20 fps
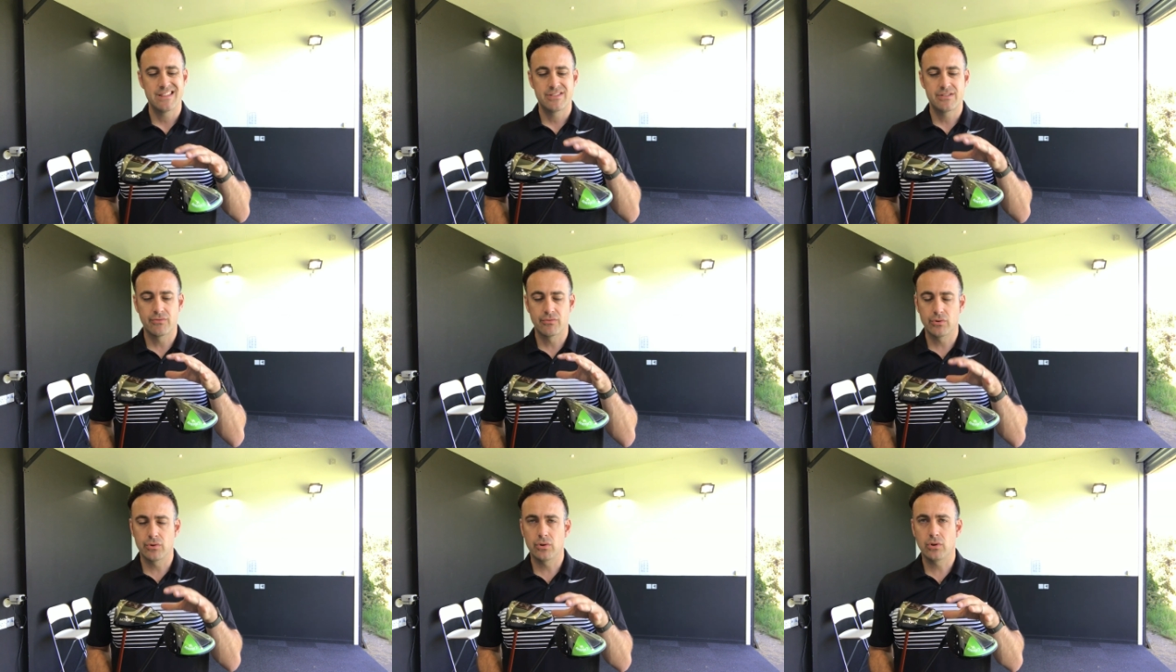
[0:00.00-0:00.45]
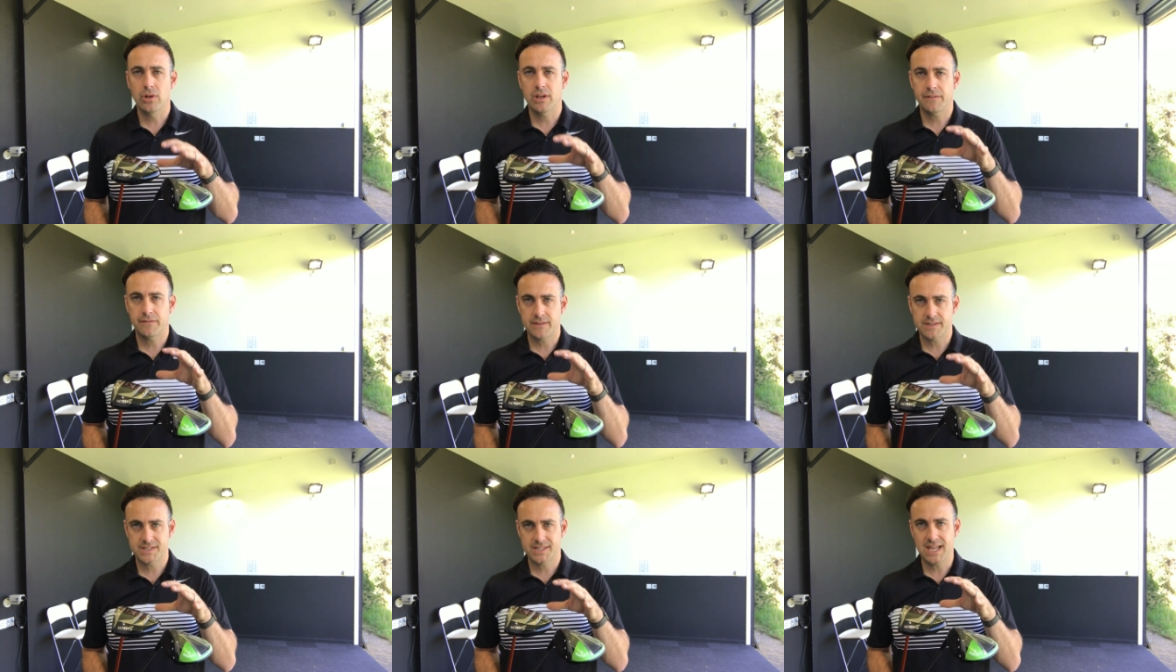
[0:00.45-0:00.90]
They're all,
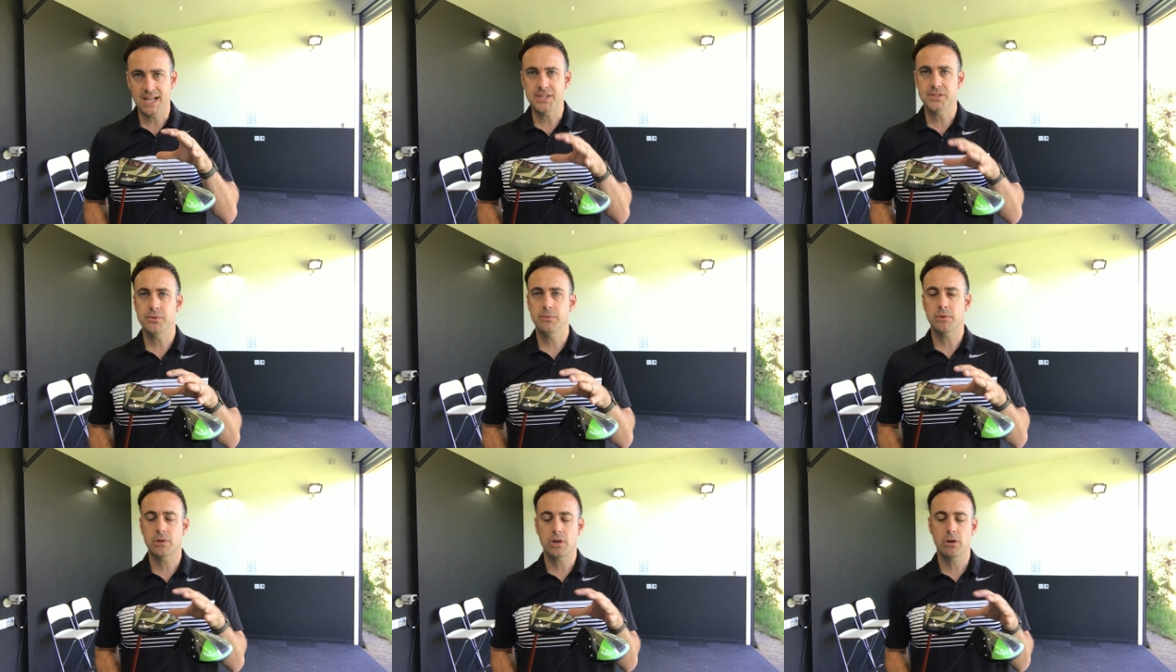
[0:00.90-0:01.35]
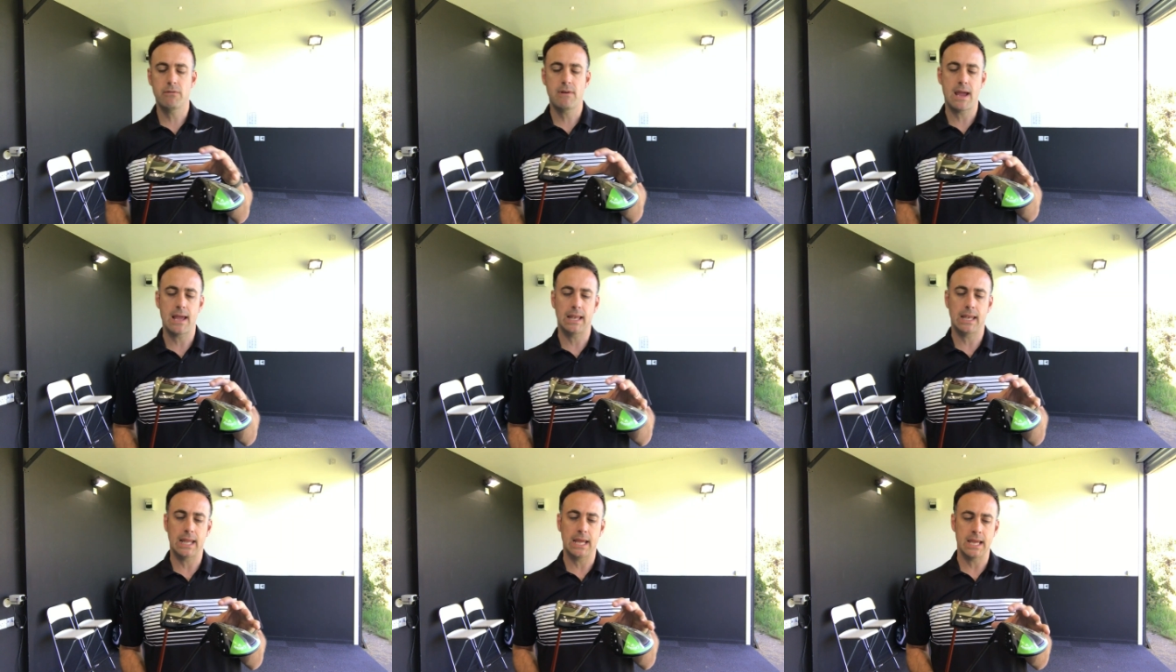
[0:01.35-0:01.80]
if they're set up
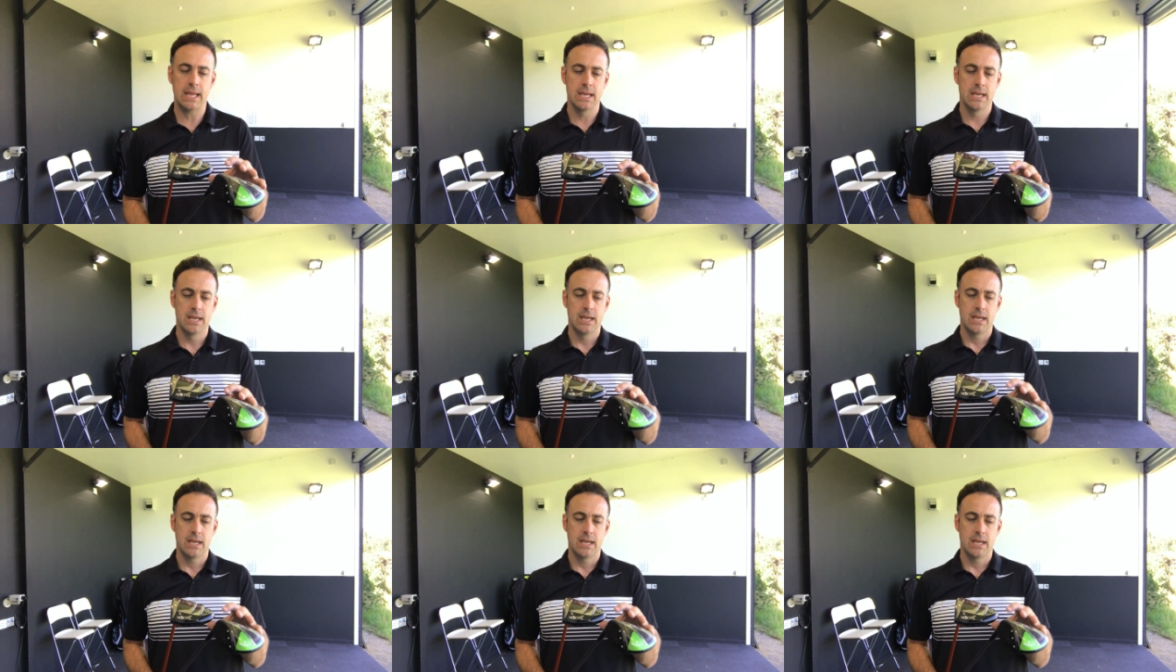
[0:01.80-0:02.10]
correctly,